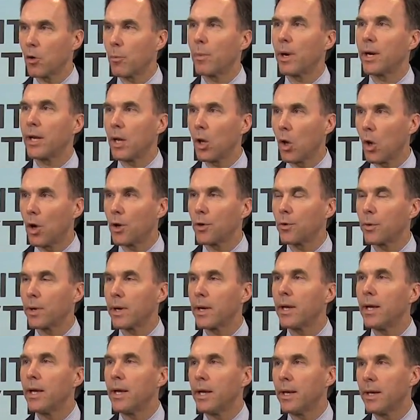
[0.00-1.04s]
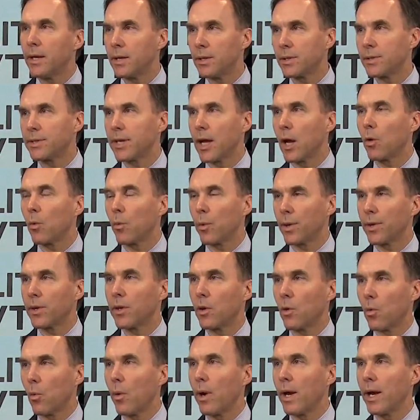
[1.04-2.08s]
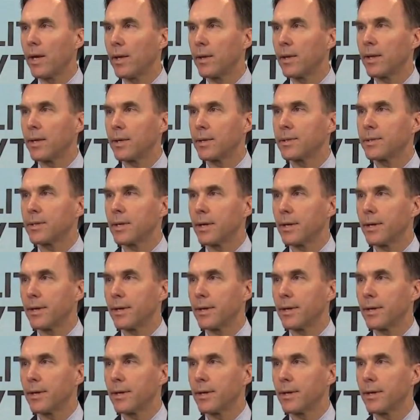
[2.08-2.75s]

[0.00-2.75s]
or money laundering is dealt with in a way that